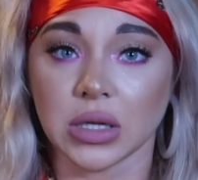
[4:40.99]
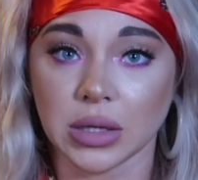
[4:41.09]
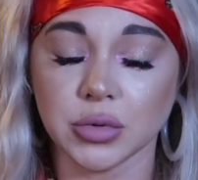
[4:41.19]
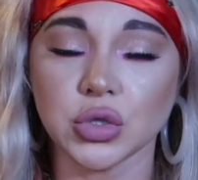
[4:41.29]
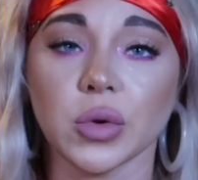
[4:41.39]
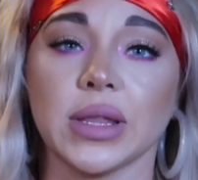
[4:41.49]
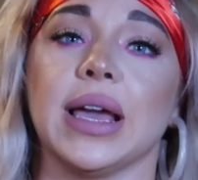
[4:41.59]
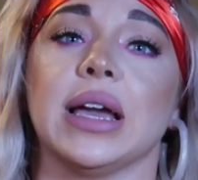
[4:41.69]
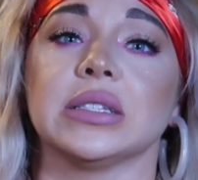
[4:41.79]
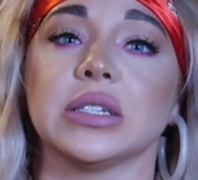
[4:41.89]
keep doing
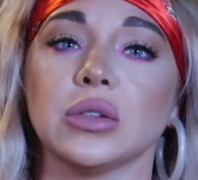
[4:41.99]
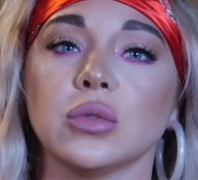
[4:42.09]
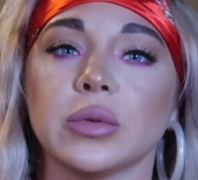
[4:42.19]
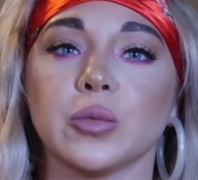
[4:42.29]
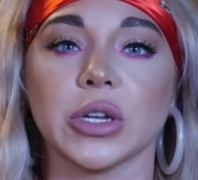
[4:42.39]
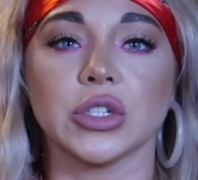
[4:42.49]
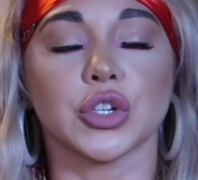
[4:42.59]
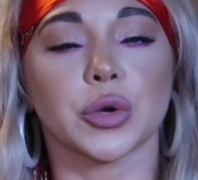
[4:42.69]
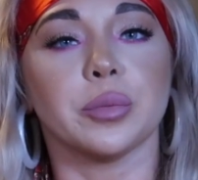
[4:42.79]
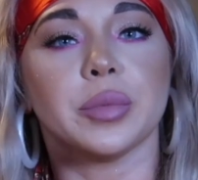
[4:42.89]
that until you reach
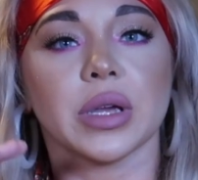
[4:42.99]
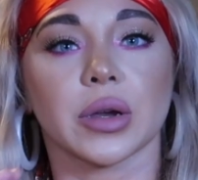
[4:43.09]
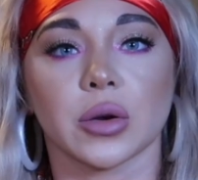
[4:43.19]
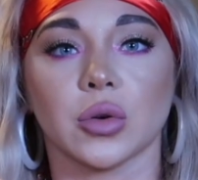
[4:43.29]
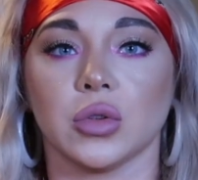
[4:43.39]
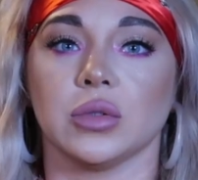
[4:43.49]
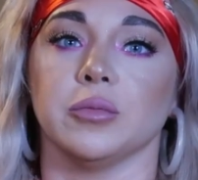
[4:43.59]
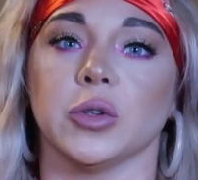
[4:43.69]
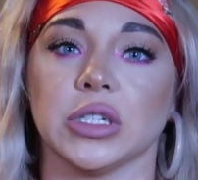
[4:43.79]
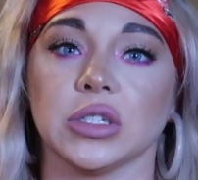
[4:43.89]
your bigger goals,
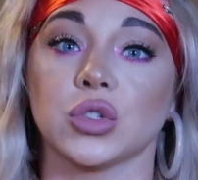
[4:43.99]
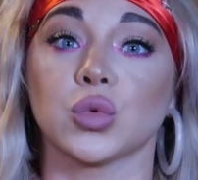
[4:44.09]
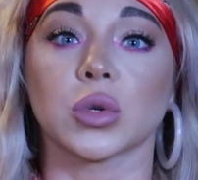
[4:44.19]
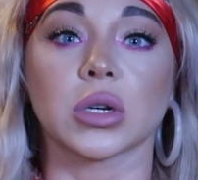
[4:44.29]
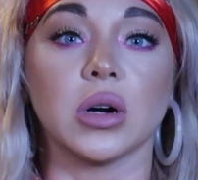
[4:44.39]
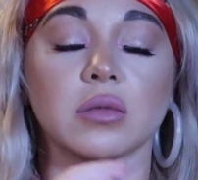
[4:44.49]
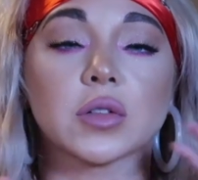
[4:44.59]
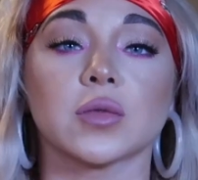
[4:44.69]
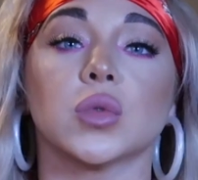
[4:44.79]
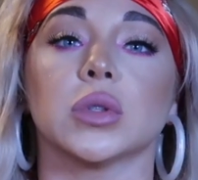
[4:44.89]
which is to
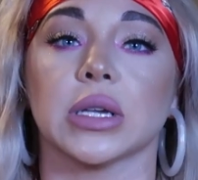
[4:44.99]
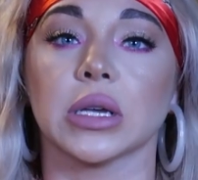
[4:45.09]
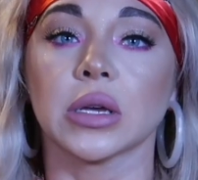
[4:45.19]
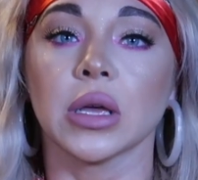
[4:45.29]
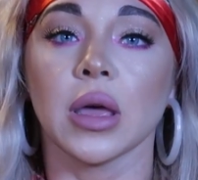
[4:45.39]
recover fully.